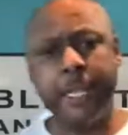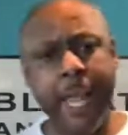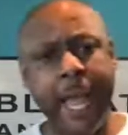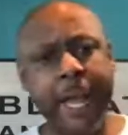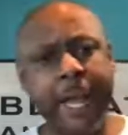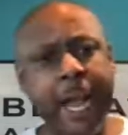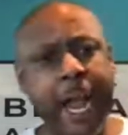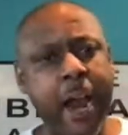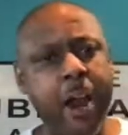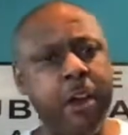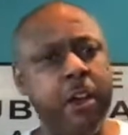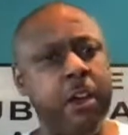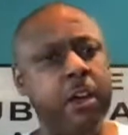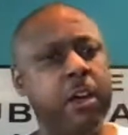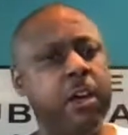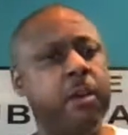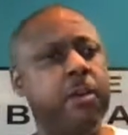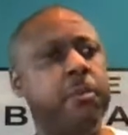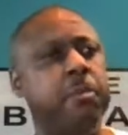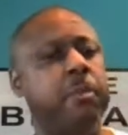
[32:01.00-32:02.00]
like our
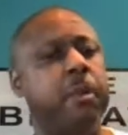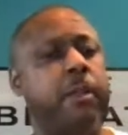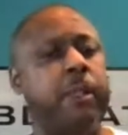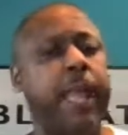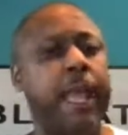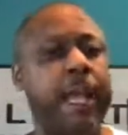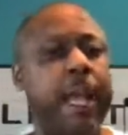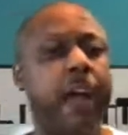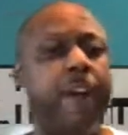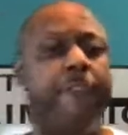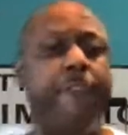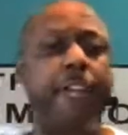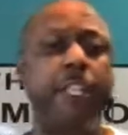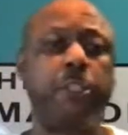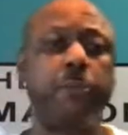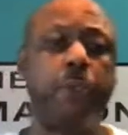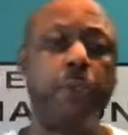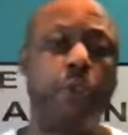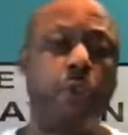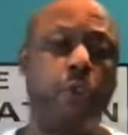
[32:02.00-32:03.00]
uh, like our
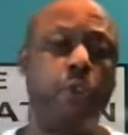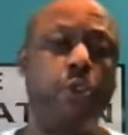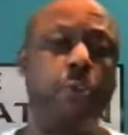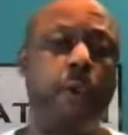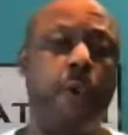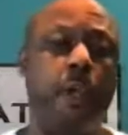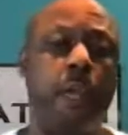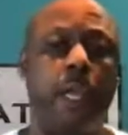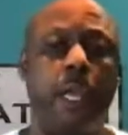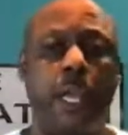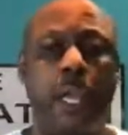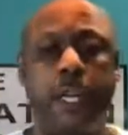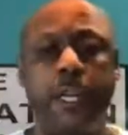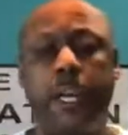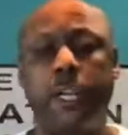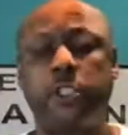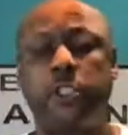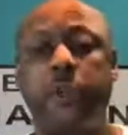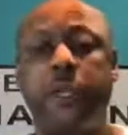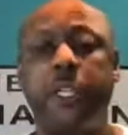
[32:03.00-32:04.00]
Facebook group, and
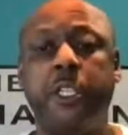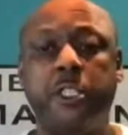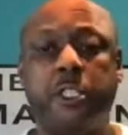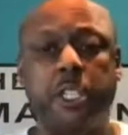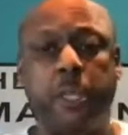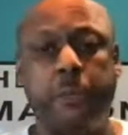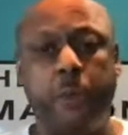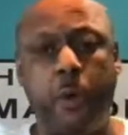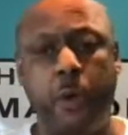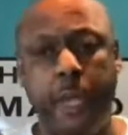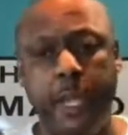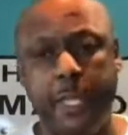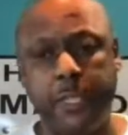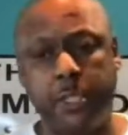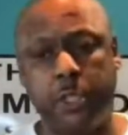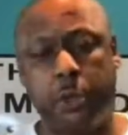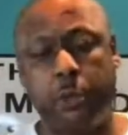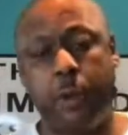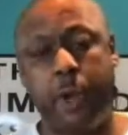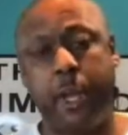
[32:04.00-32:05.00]
also hit us up on
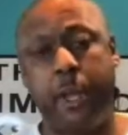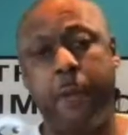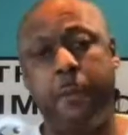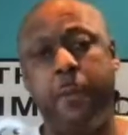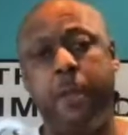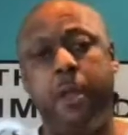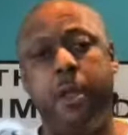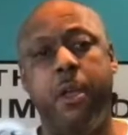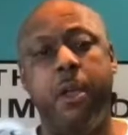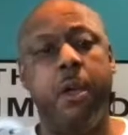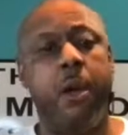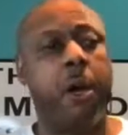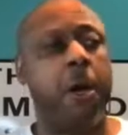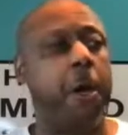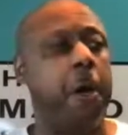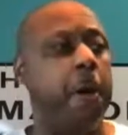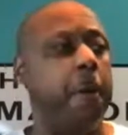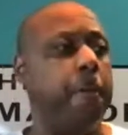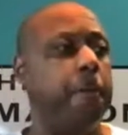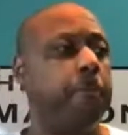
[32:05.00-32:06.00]
Instagram.
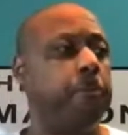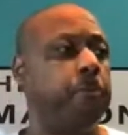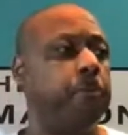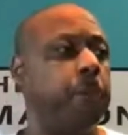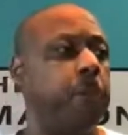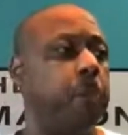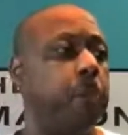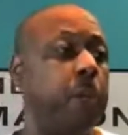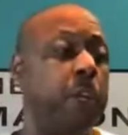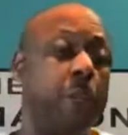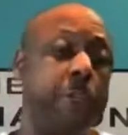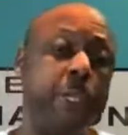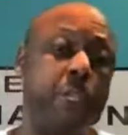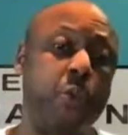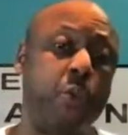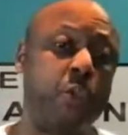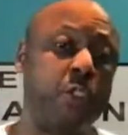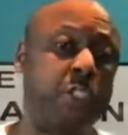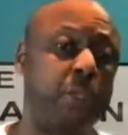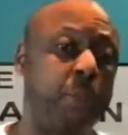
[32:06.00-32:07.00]
Um, gonna be
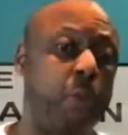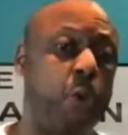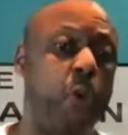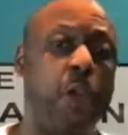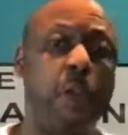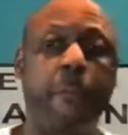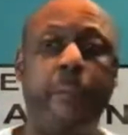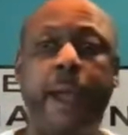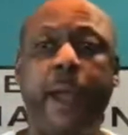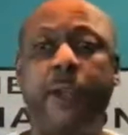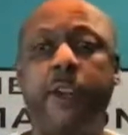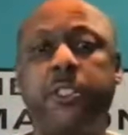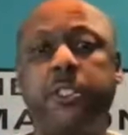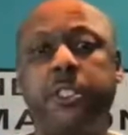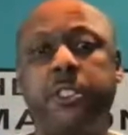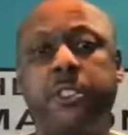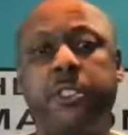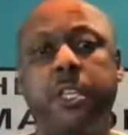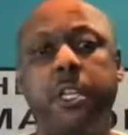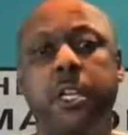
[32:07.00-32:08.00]
doing some more
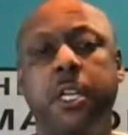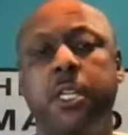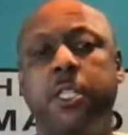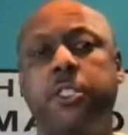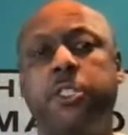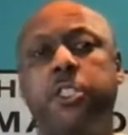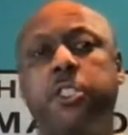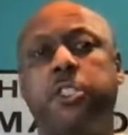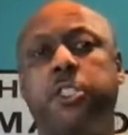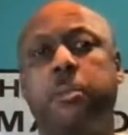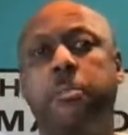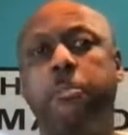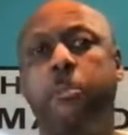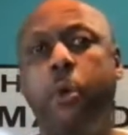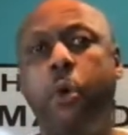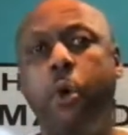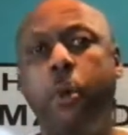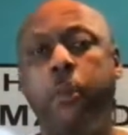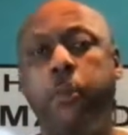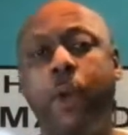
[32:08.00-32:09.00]
comparisons to some
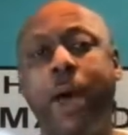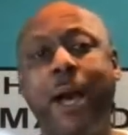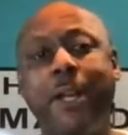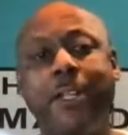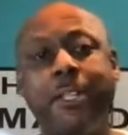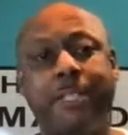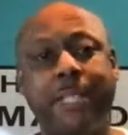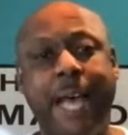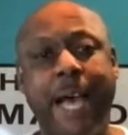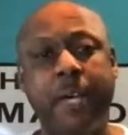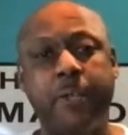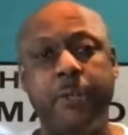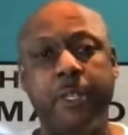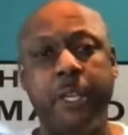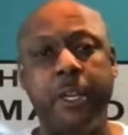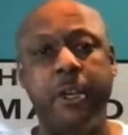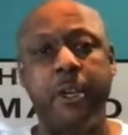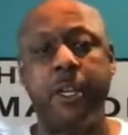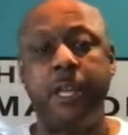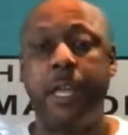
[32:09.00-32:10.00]
more products out
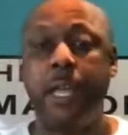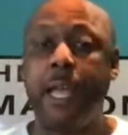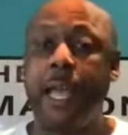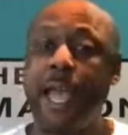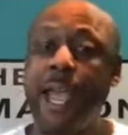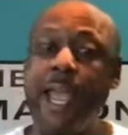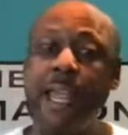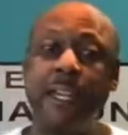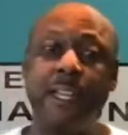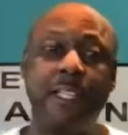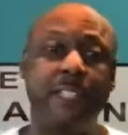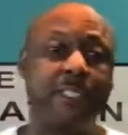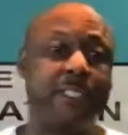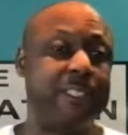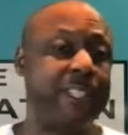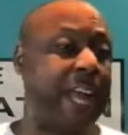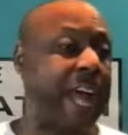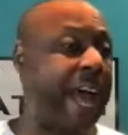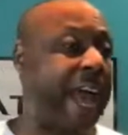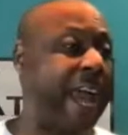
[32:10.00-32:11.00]
there. Hey,
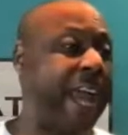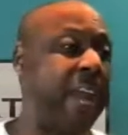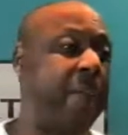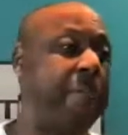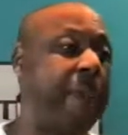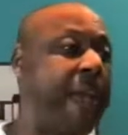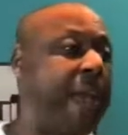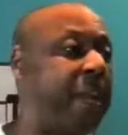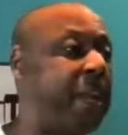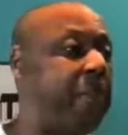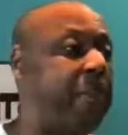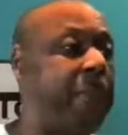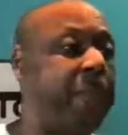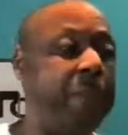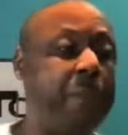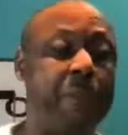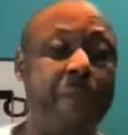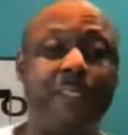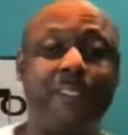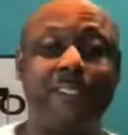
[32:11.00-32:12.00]
listen, I ain't mad at
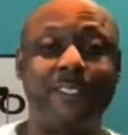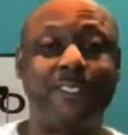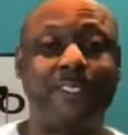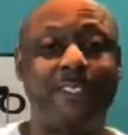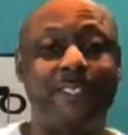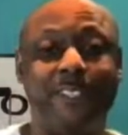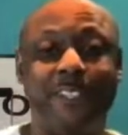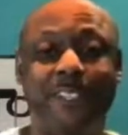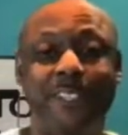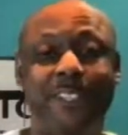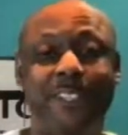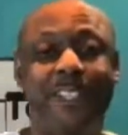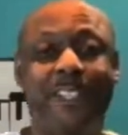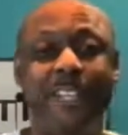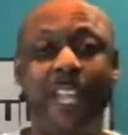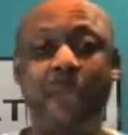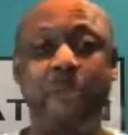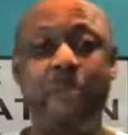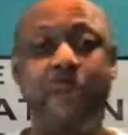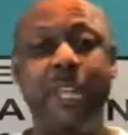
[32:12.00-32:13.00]
big business.
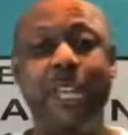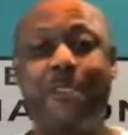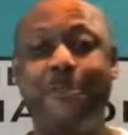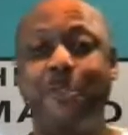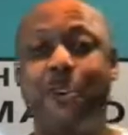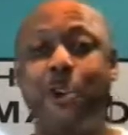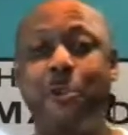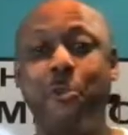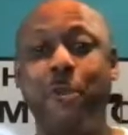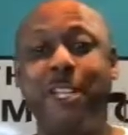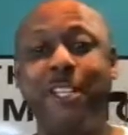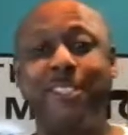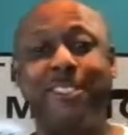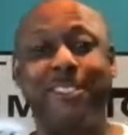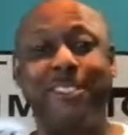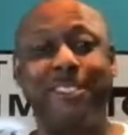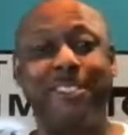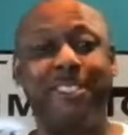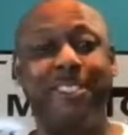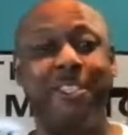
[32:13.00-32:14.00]
They big for a
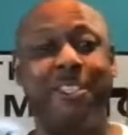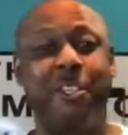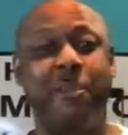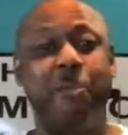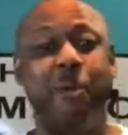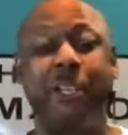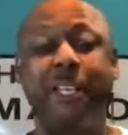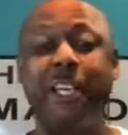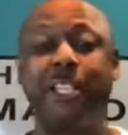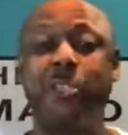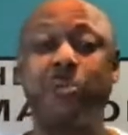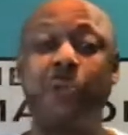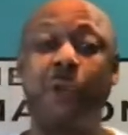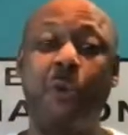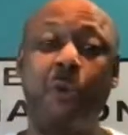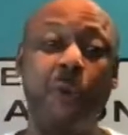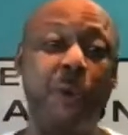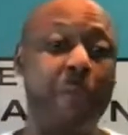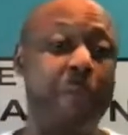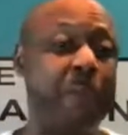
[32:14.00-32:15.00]
reason. But guess
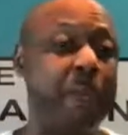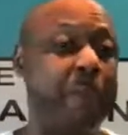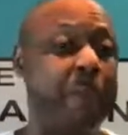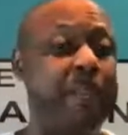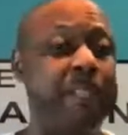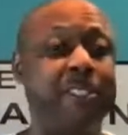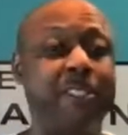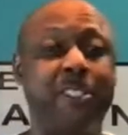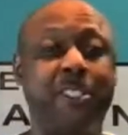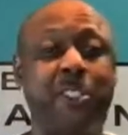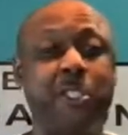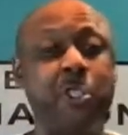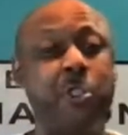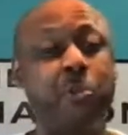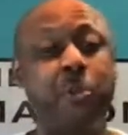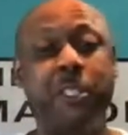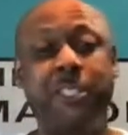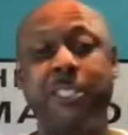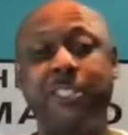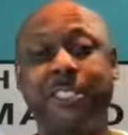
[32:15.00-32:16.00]
what? We're big business too.
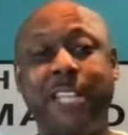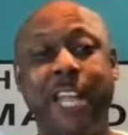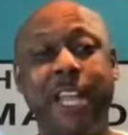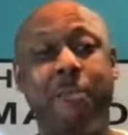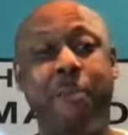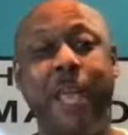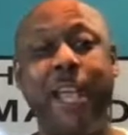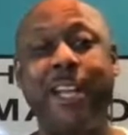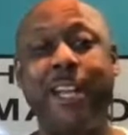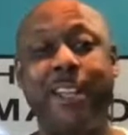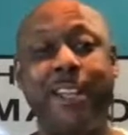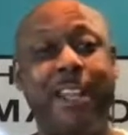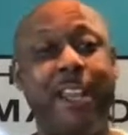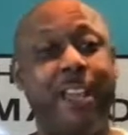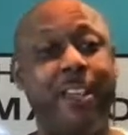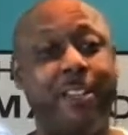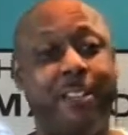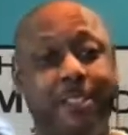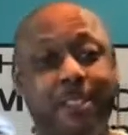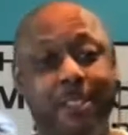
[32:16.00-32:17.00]
We just ain't made it
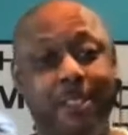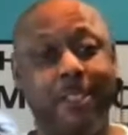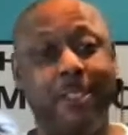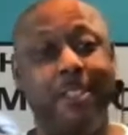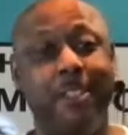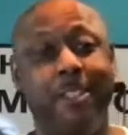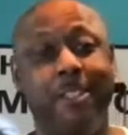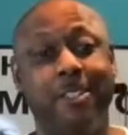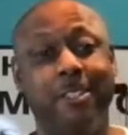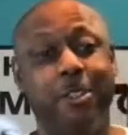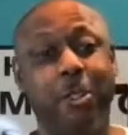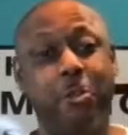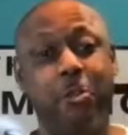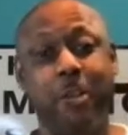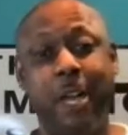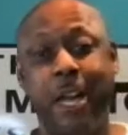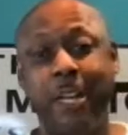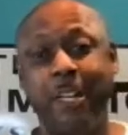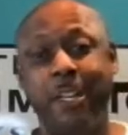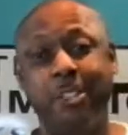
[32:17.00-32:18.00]
yet. So you
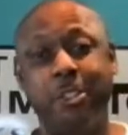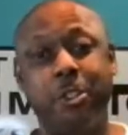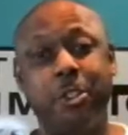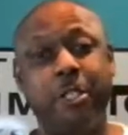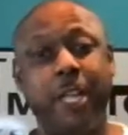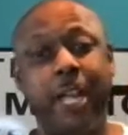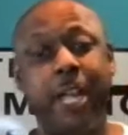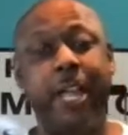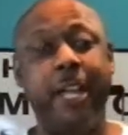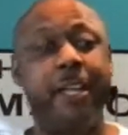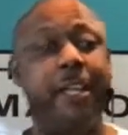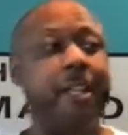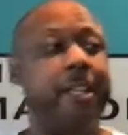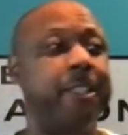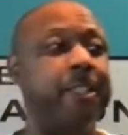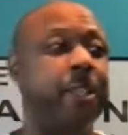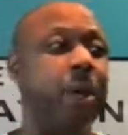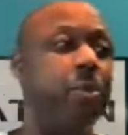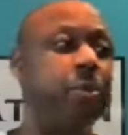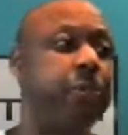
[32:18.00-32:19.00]
got to understand.
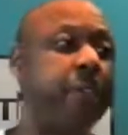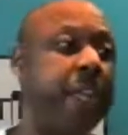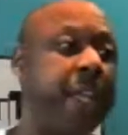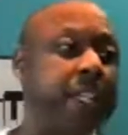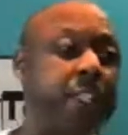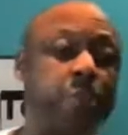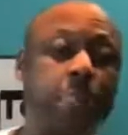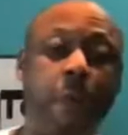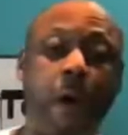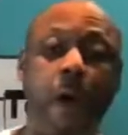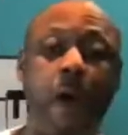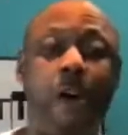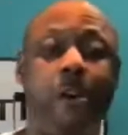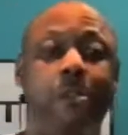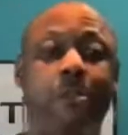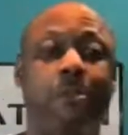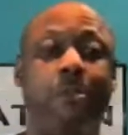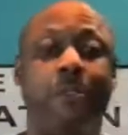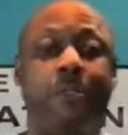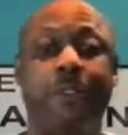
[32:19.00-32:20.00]
Don't think
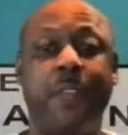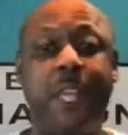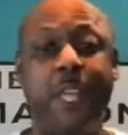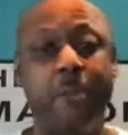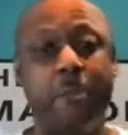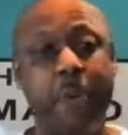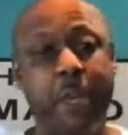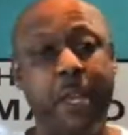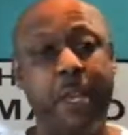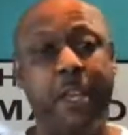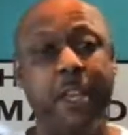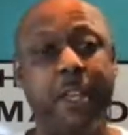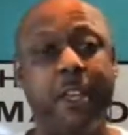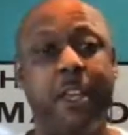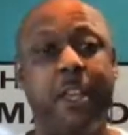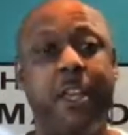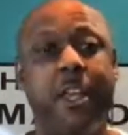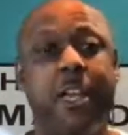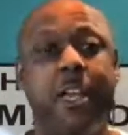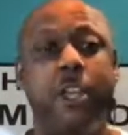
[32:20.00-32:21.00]
small. Think big.
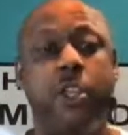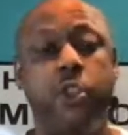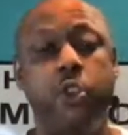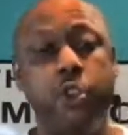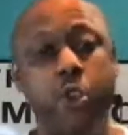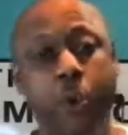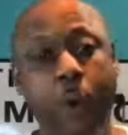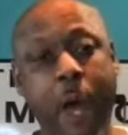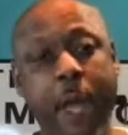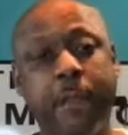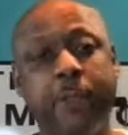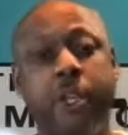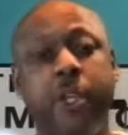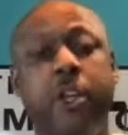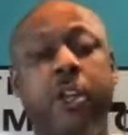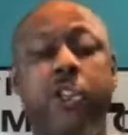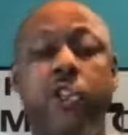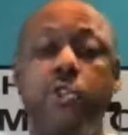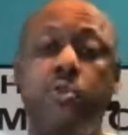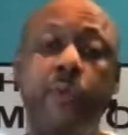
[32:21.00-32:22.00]
You go out
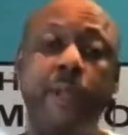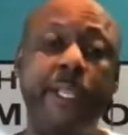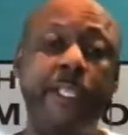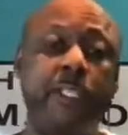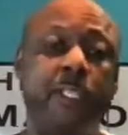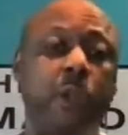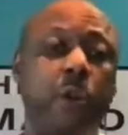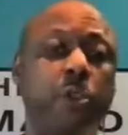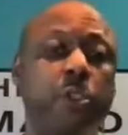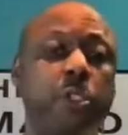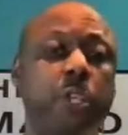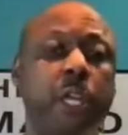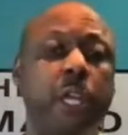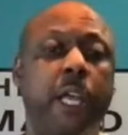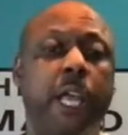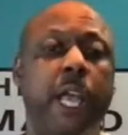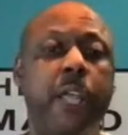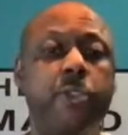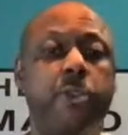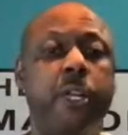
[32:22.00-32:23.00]
there, you research,
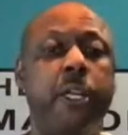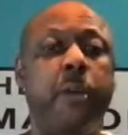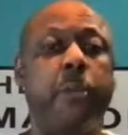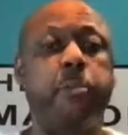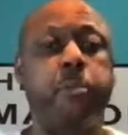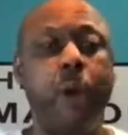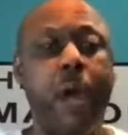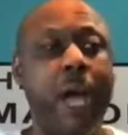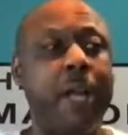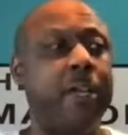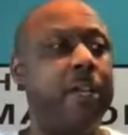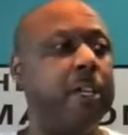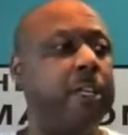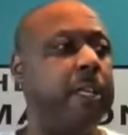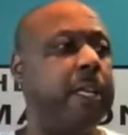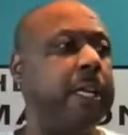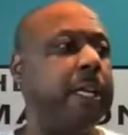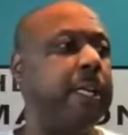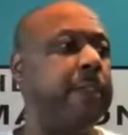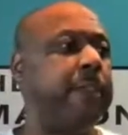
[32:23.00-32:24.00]
and you get a
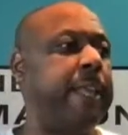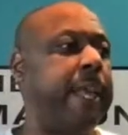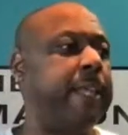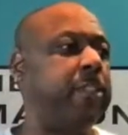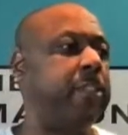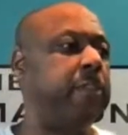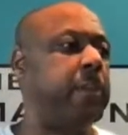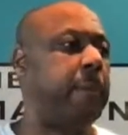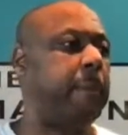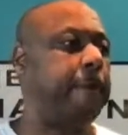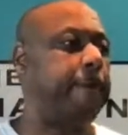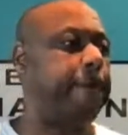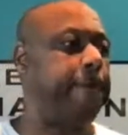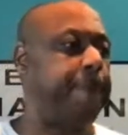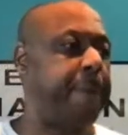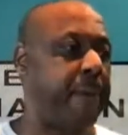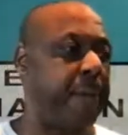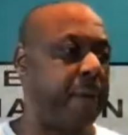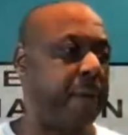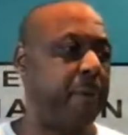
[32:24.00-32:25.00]
product that's
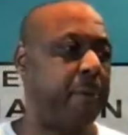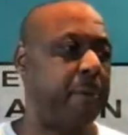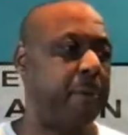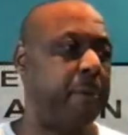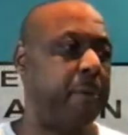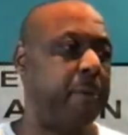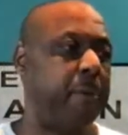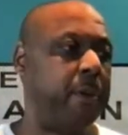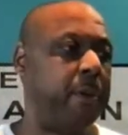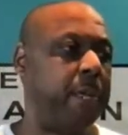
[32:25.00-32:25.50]
better